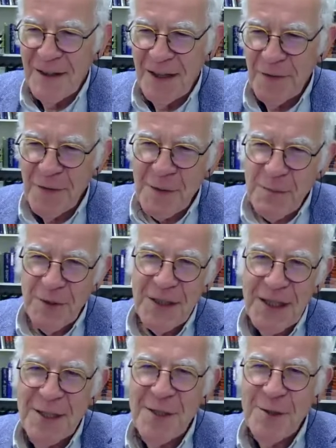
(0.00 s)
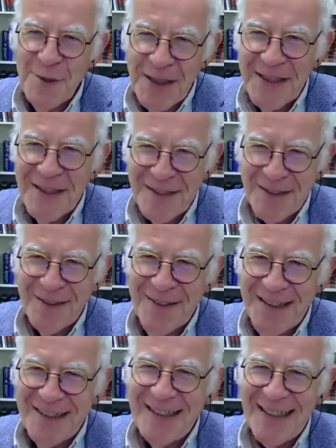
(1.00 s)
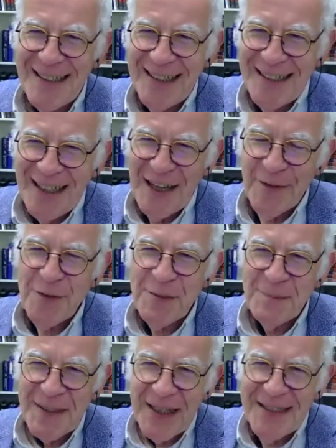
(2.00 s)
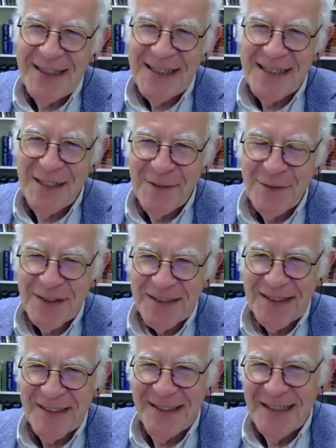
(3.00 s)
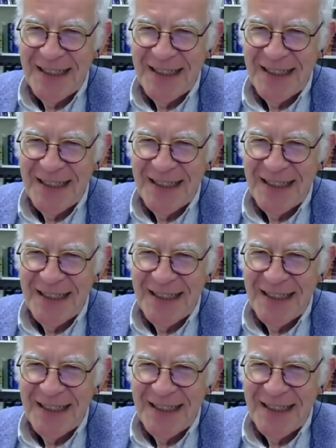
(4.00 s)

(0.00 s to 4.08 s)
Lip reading: Everybody is unique. You know? Every brain is different.